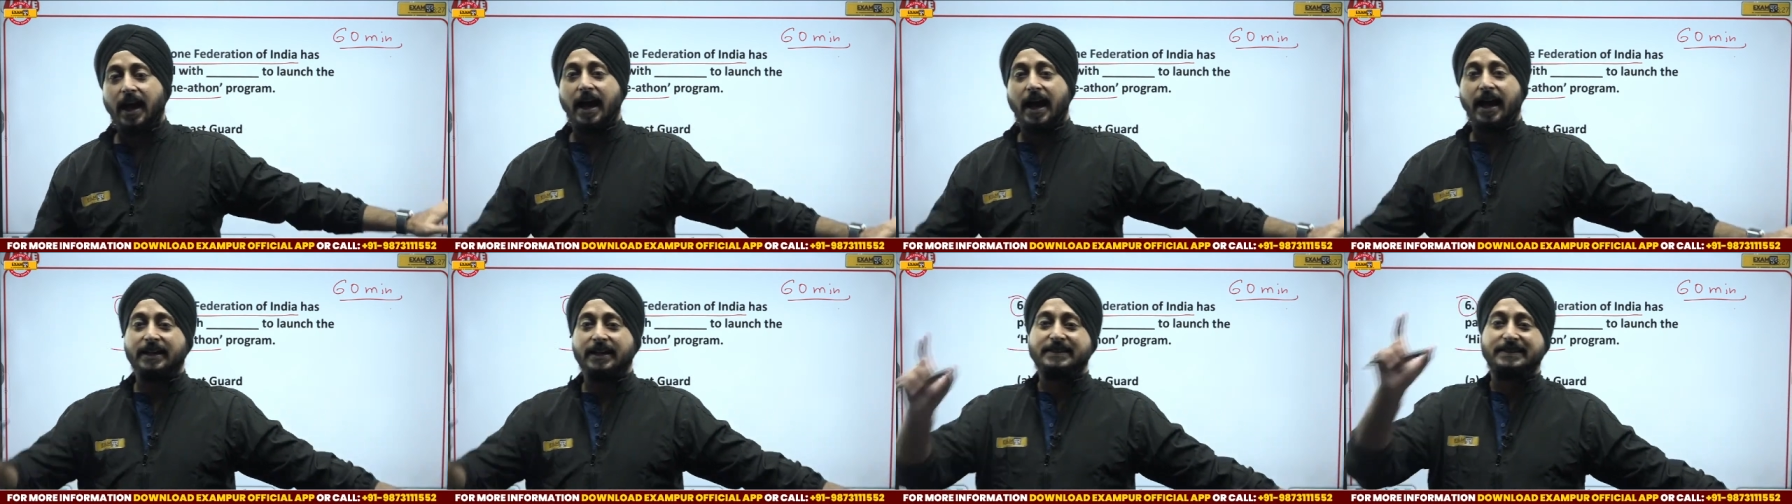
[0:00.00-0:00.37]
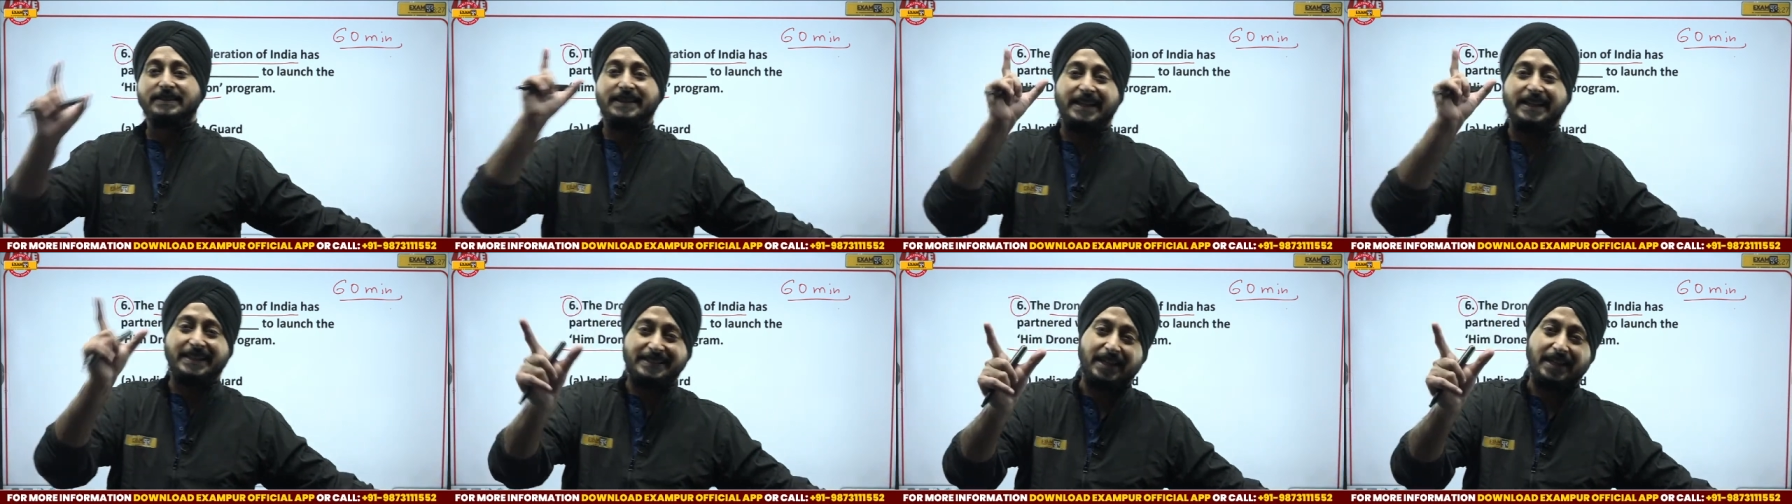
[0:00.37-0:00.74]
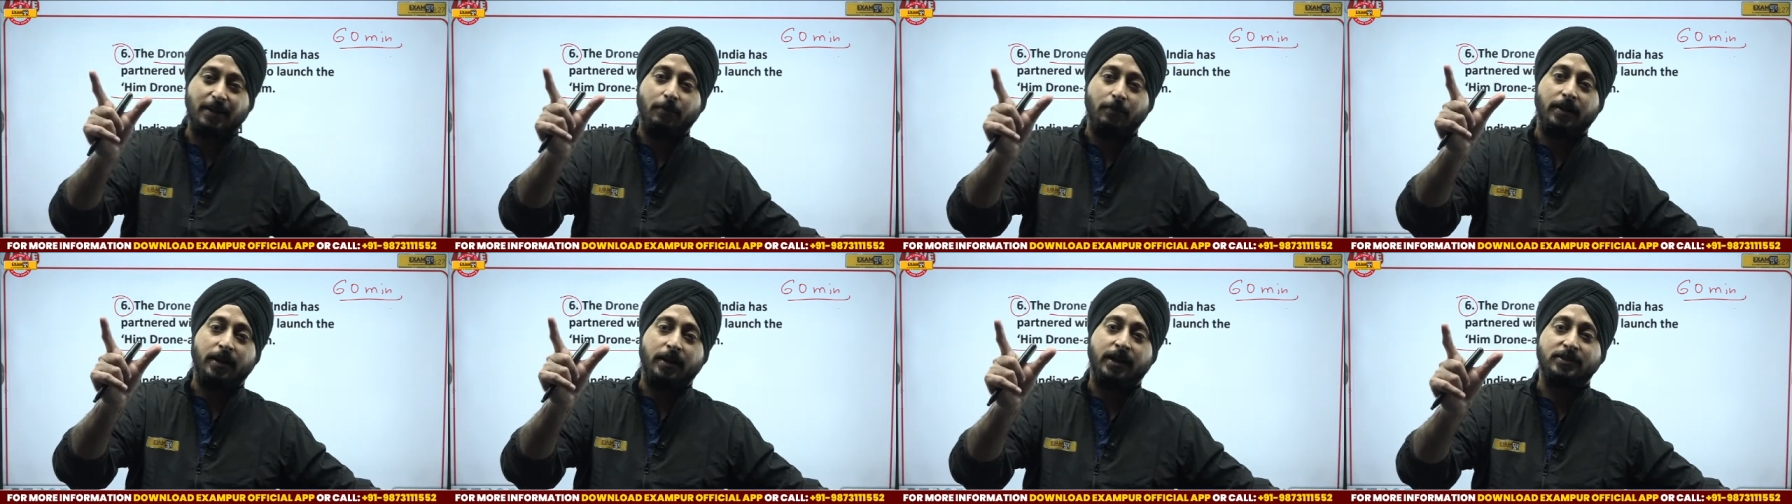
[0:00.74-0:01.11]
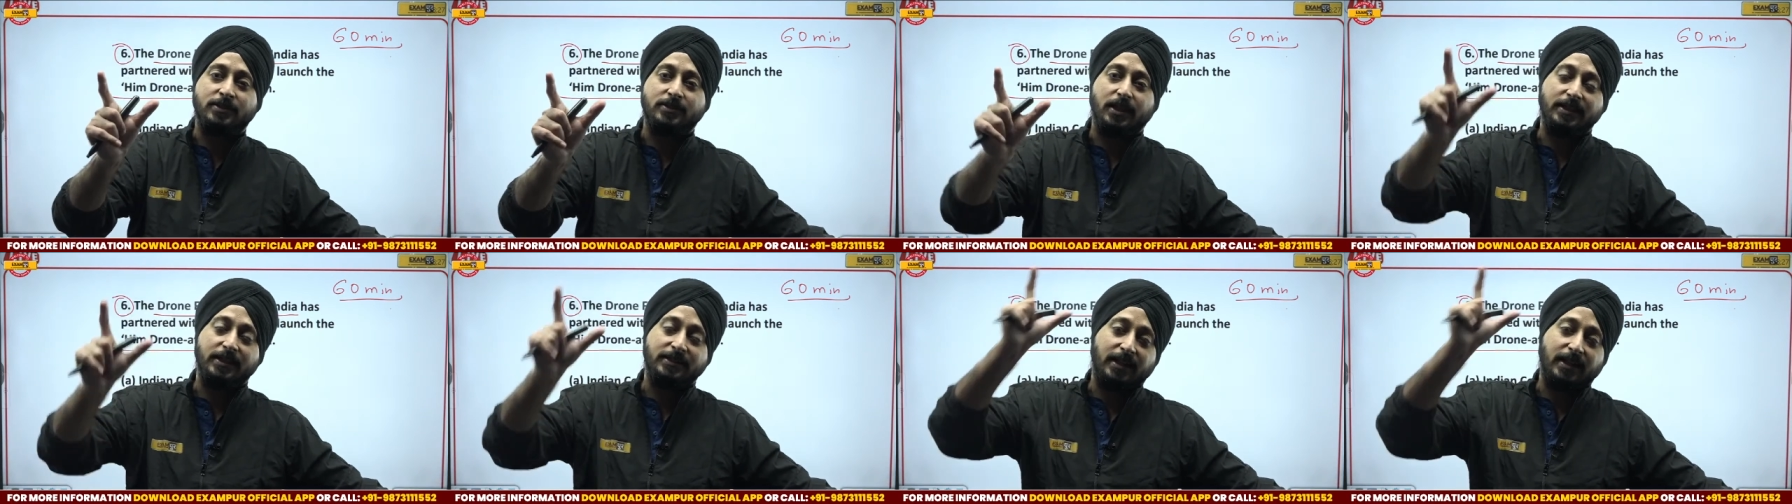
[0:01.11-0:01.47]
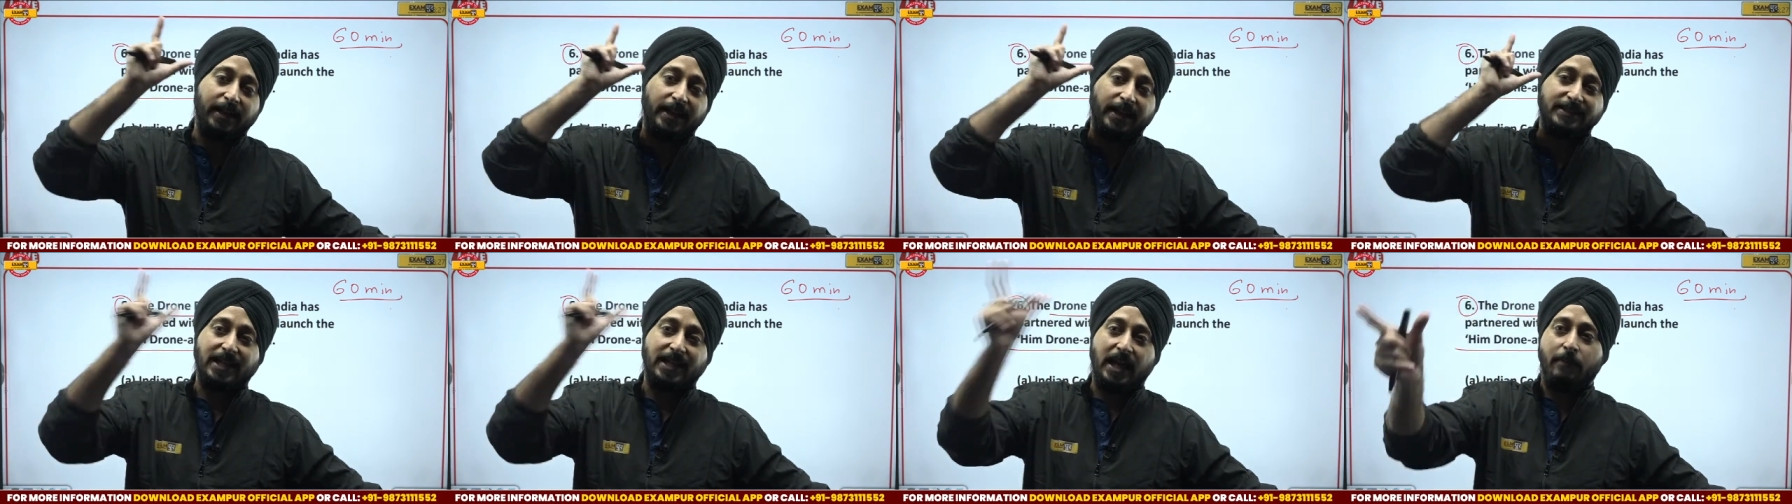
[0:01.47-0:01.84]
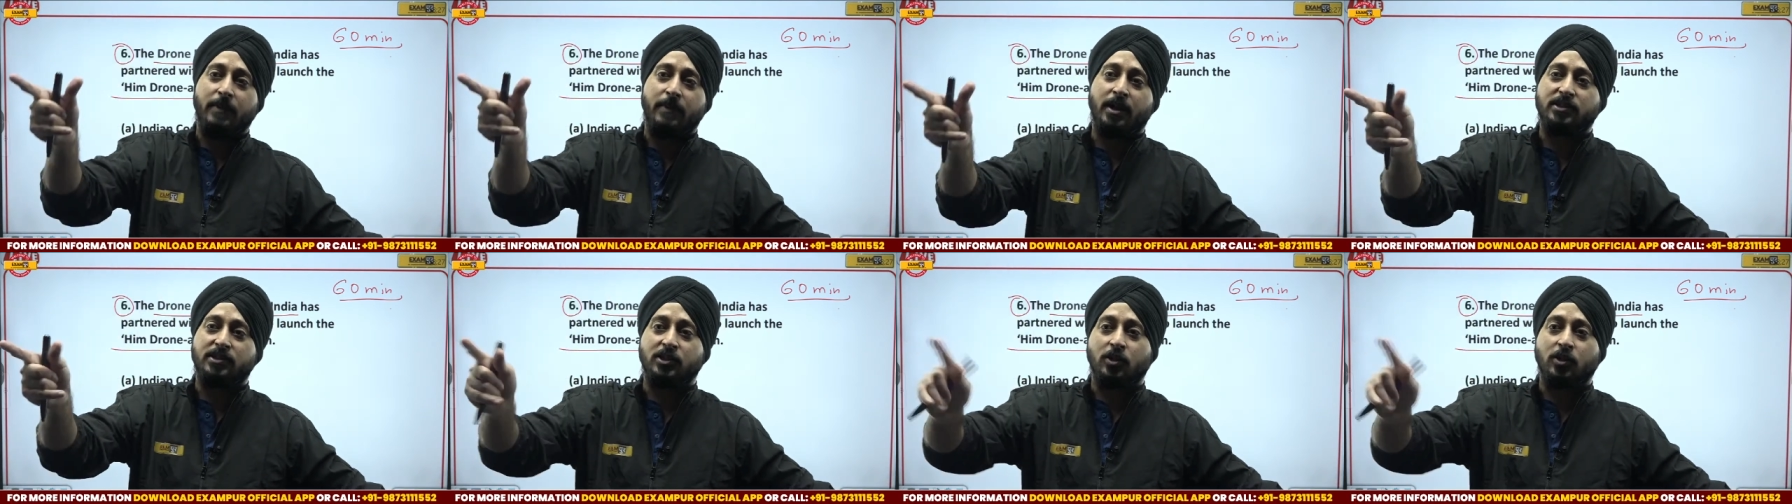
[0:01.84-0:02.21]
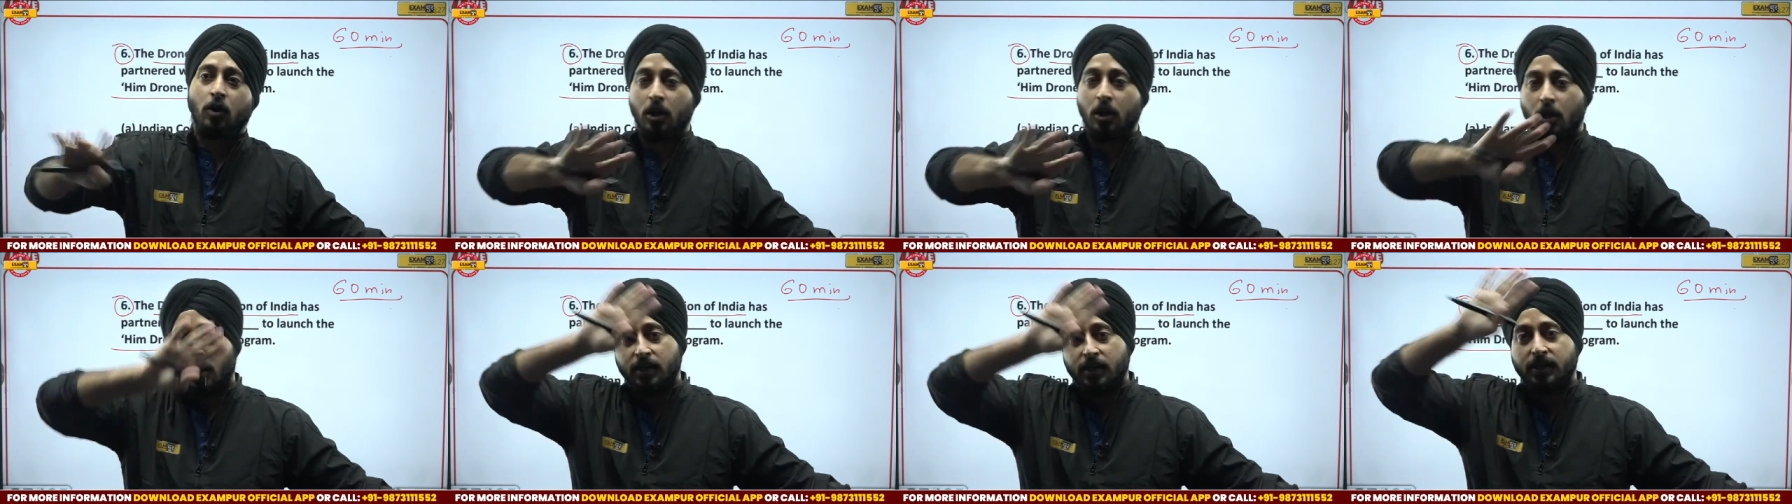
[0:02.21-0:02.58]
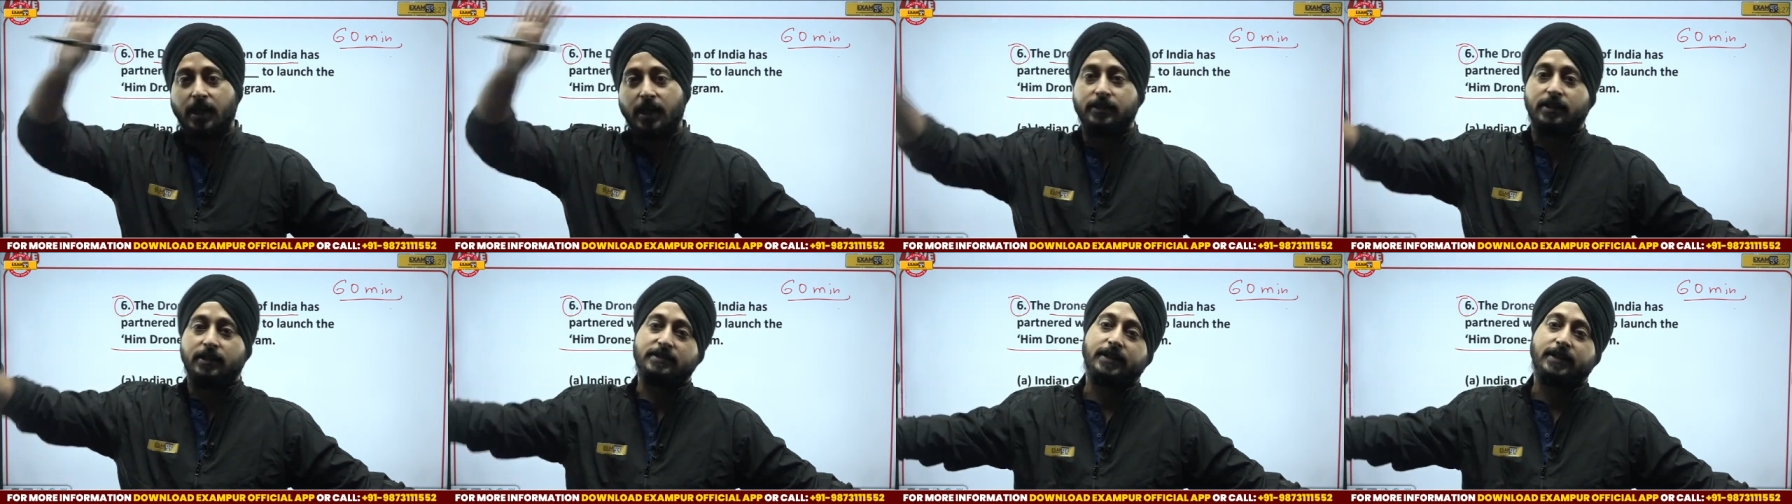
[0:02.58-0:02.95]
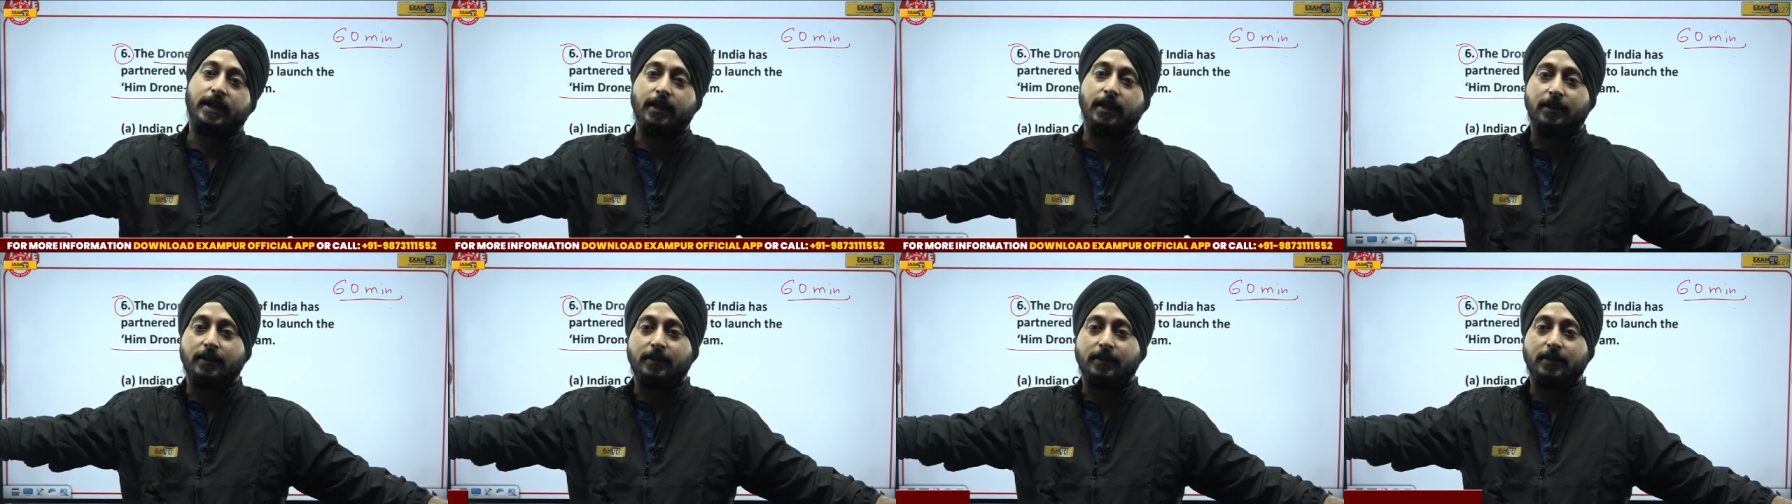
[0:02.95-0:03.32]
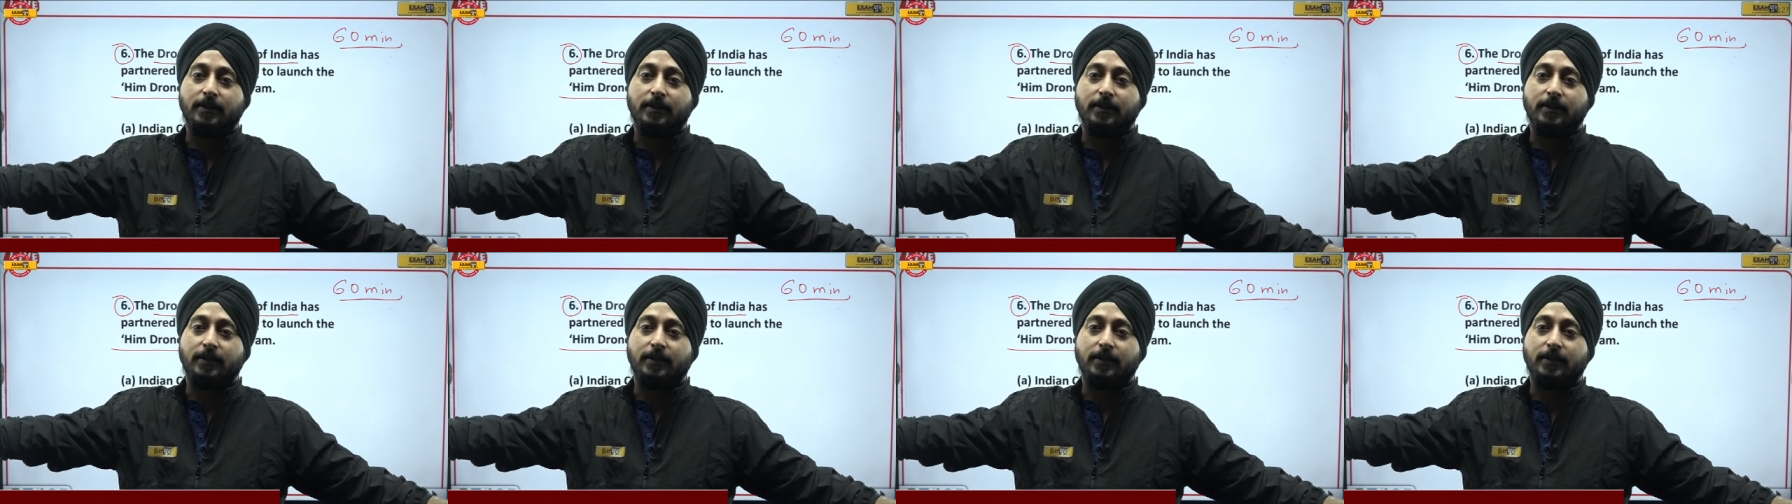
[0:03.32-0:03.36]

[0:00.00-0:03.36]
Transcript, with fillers: and 60 minutes in that examination hall on the other side.